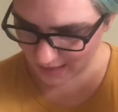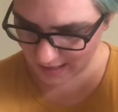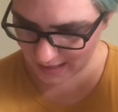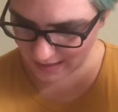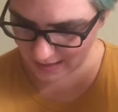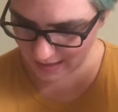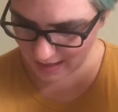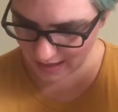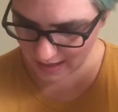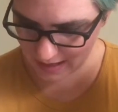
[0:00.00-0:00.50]

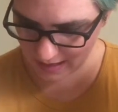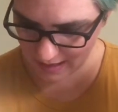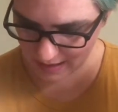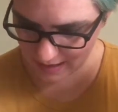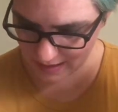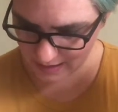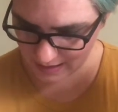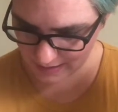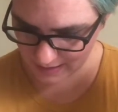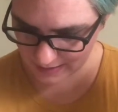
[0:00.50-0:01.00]
And
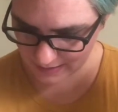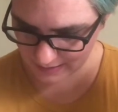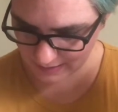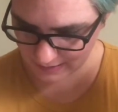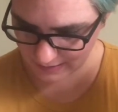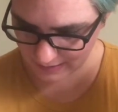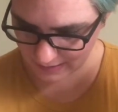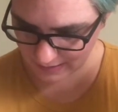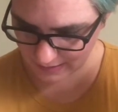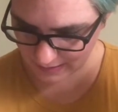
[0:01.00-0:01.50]

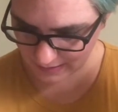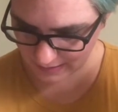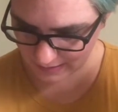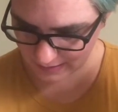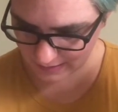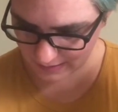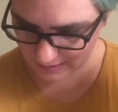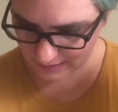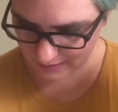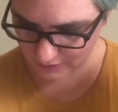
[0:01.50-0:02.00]
I
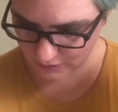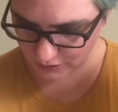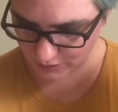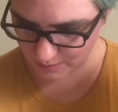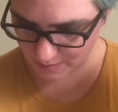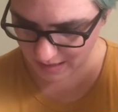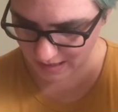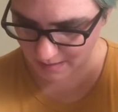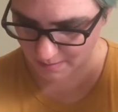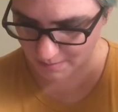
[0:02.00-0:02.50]
needed, to
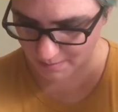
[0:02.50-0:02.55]
make